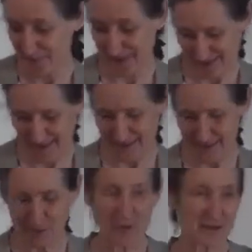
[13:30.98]
But it's
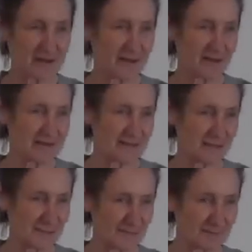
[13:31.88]
actually quite a nice
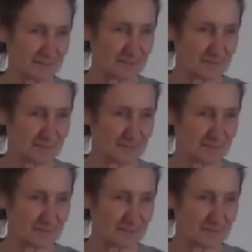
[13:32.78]
syrup.